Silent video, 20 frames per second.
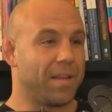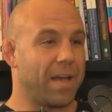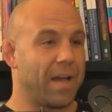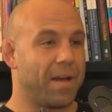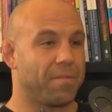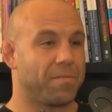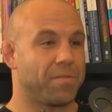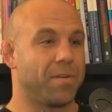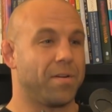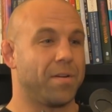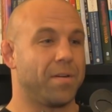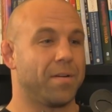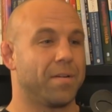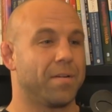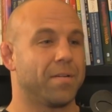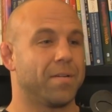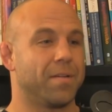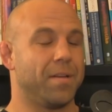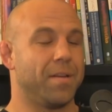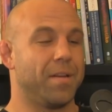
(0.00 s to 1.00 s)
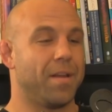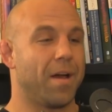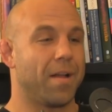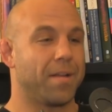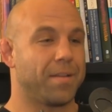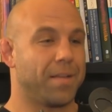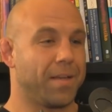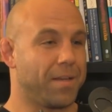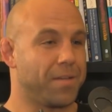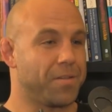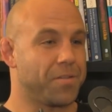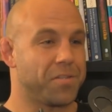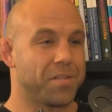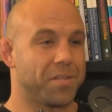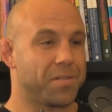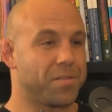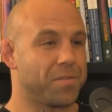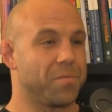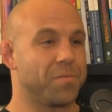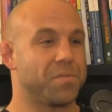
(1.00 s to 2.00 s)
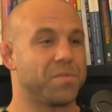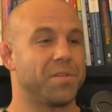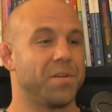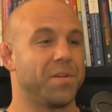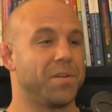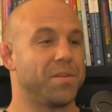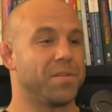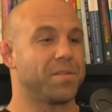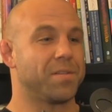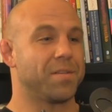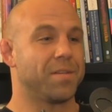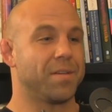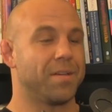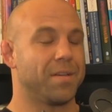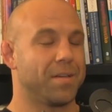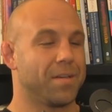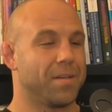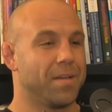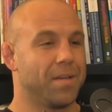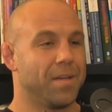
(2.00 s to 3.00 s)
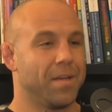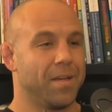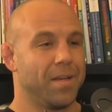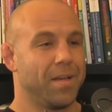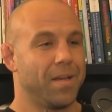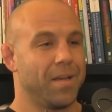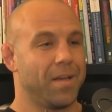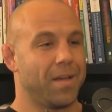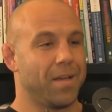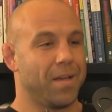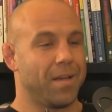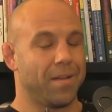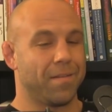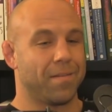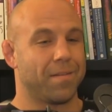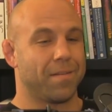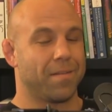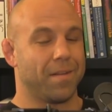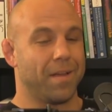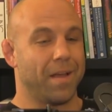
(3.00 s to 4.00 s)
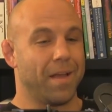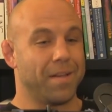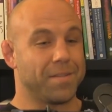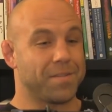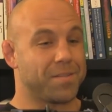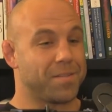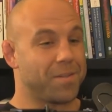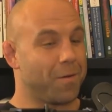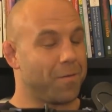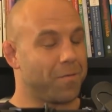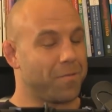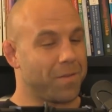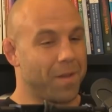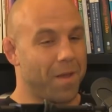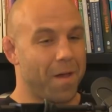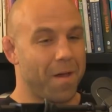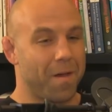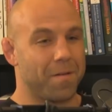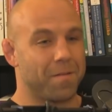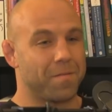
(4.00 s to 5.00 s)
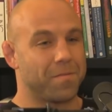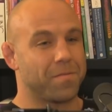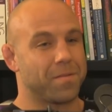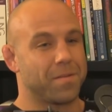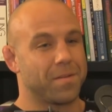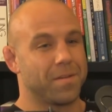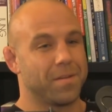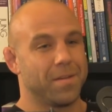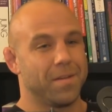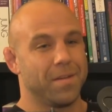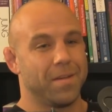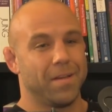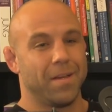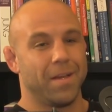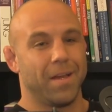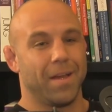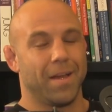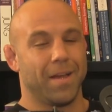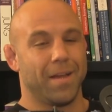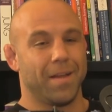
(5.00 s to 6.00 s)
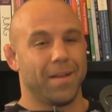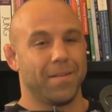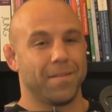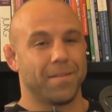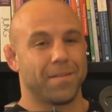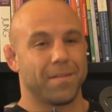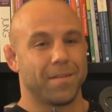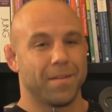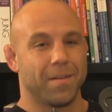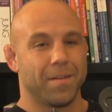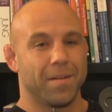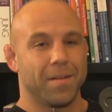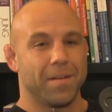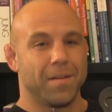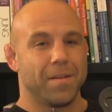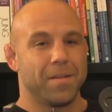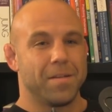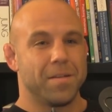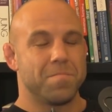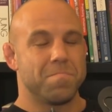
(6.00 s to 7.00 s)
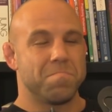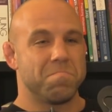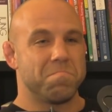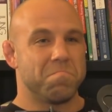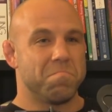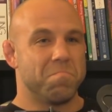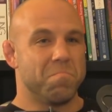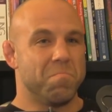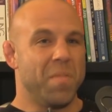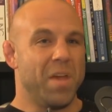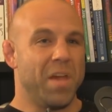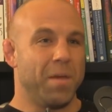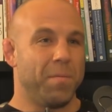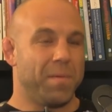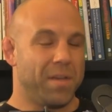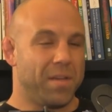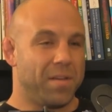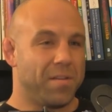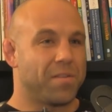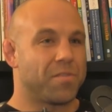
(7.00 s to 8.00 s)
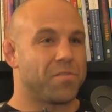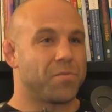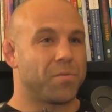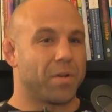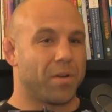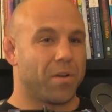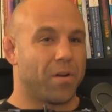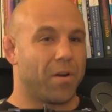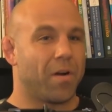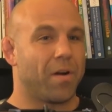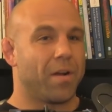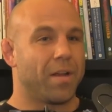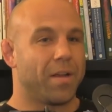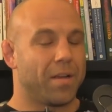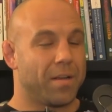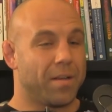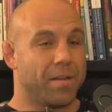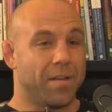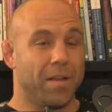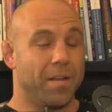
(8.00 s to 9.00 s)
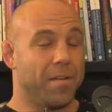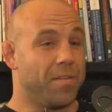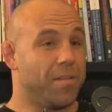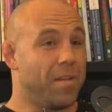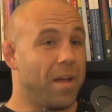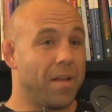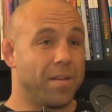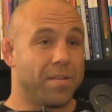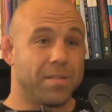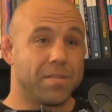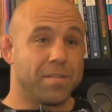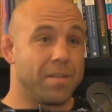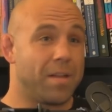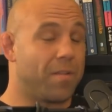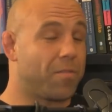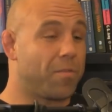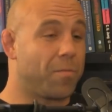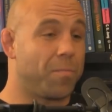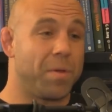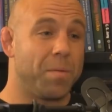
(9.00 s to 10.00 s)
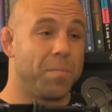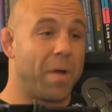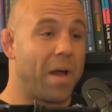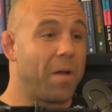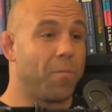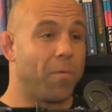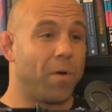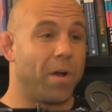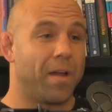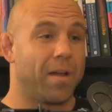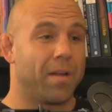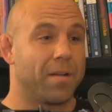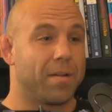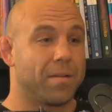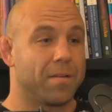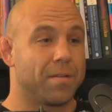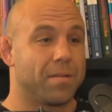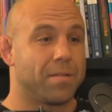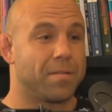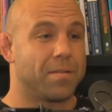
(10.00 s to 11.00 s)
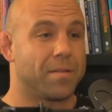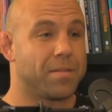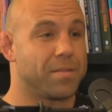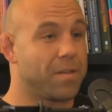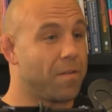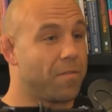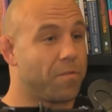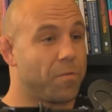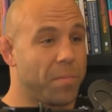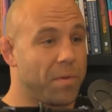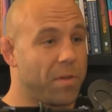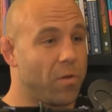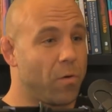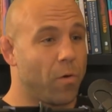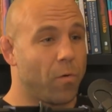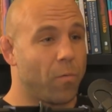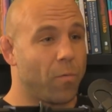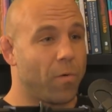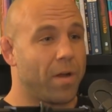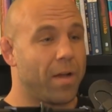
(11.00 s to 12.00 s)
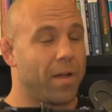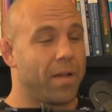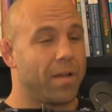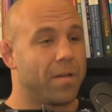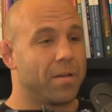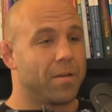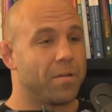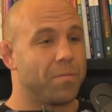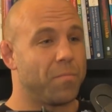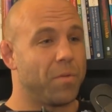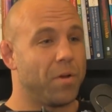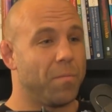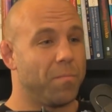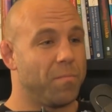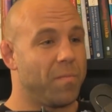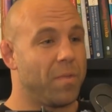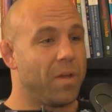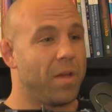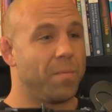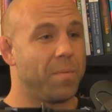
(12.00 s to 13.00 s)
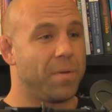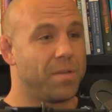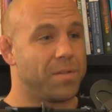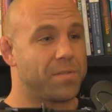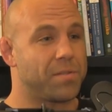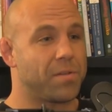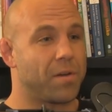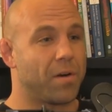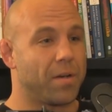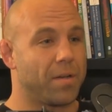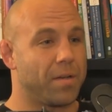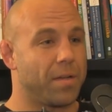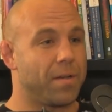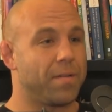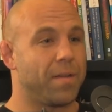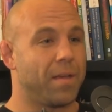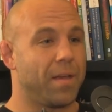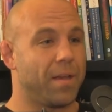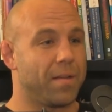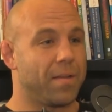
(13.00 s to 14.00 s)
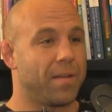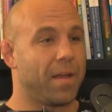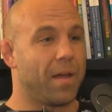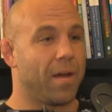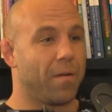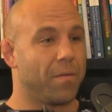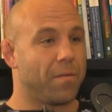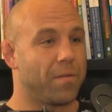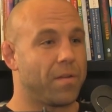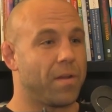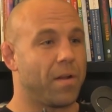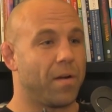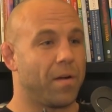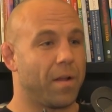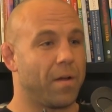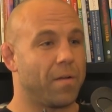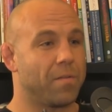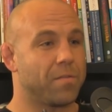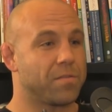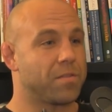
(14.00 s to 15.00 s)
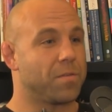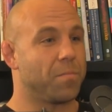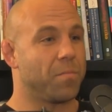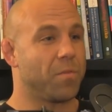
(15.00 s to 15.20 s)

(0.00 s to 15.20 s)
and laughter and not taking shit so seriously. Yes. And and self-love. and maybe disregarding and then that doesn't have to be my way, doesn't have to be your way, but maybe starting to take down, tear down